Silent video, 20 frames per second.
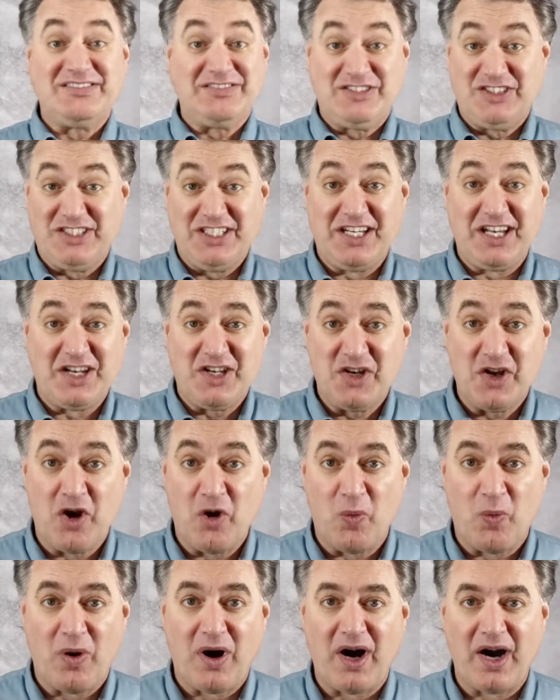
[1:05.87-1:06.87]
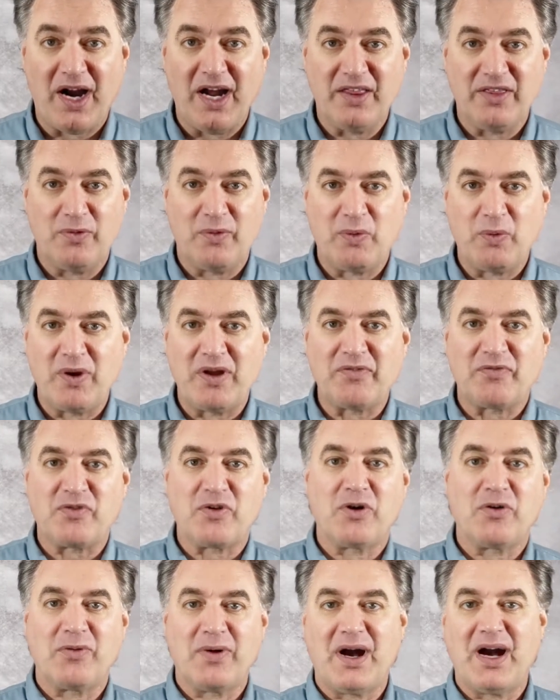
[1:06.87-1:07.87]
She didn't know why, that we went
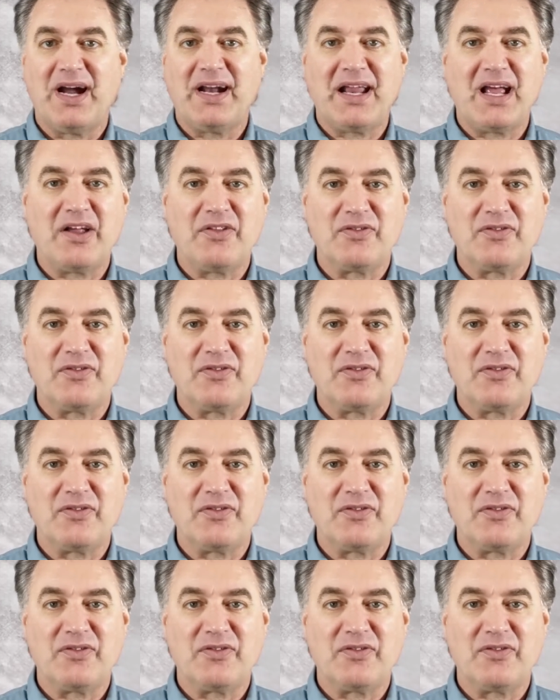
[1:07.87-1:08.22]
for a ride